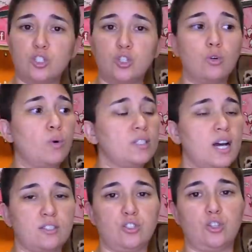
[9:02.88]
to do and what
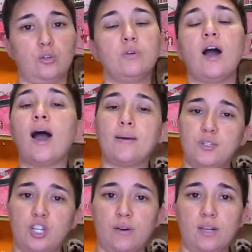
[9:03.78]
not to do. I'm
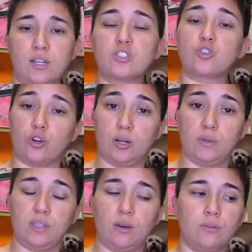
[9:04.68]
sharing a story
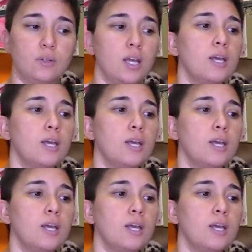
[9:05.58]
with you.